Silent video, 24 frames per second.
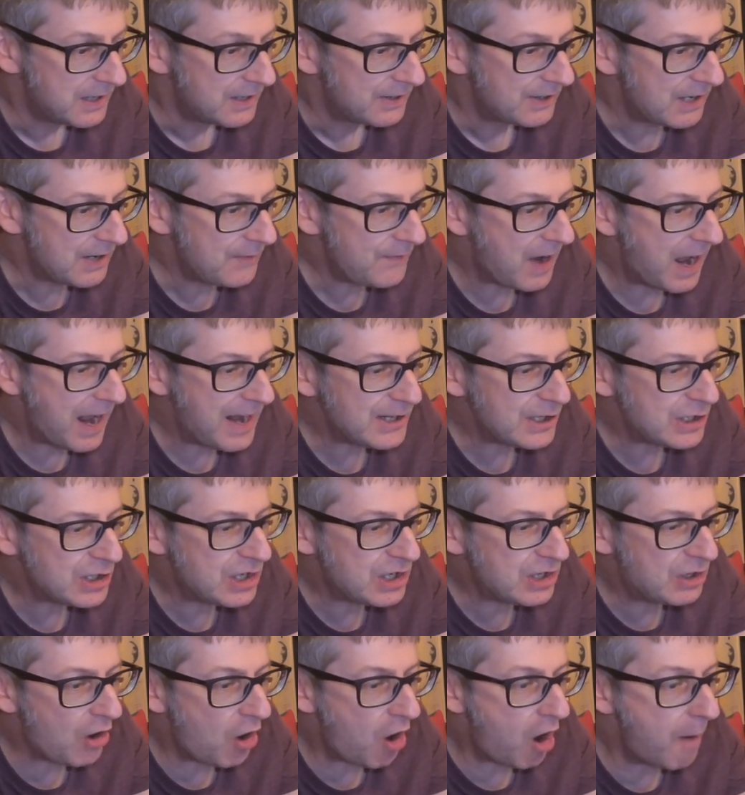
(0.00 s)
they've
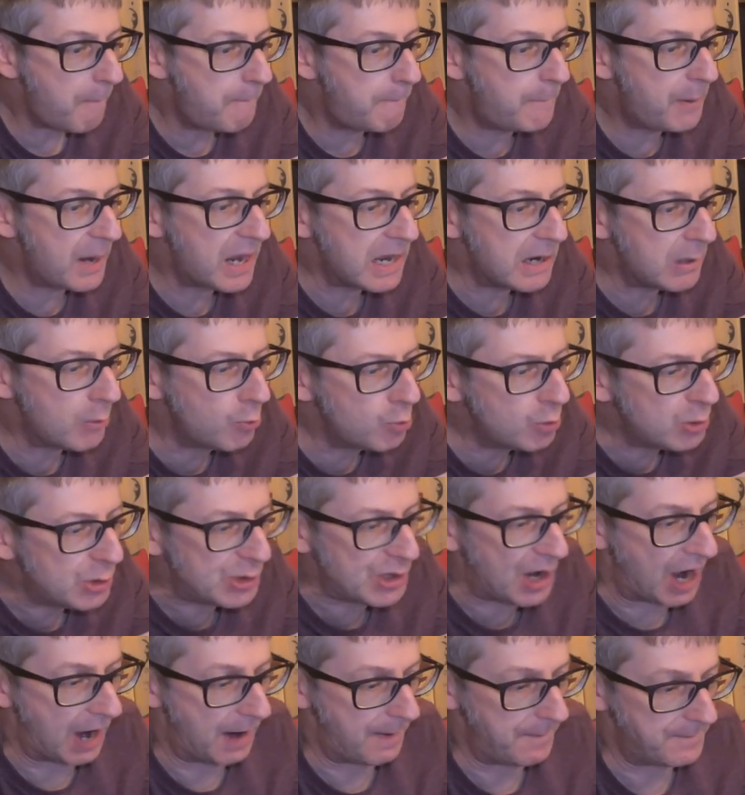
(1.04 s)
actually got a
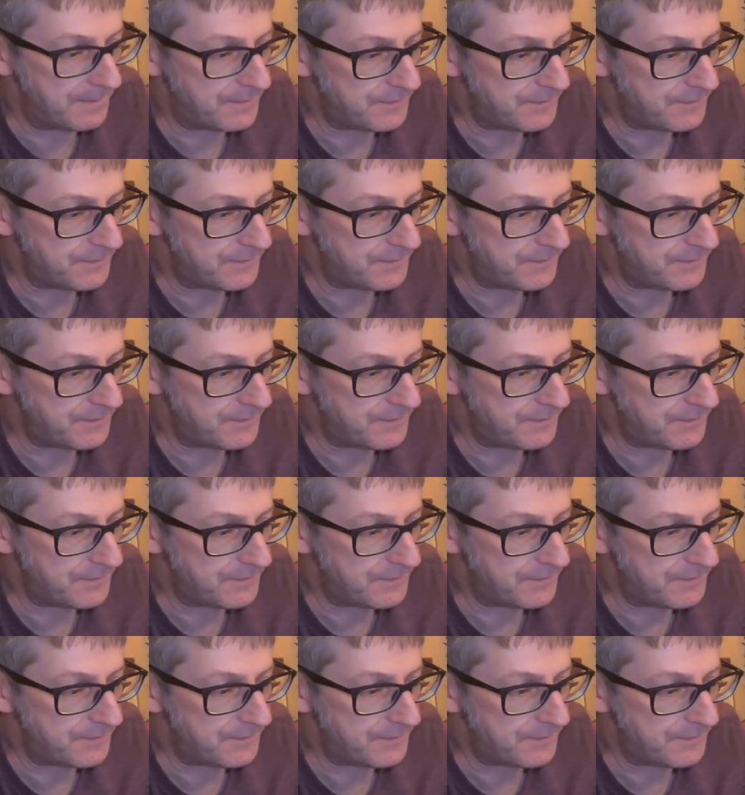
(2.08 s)
Pilsner.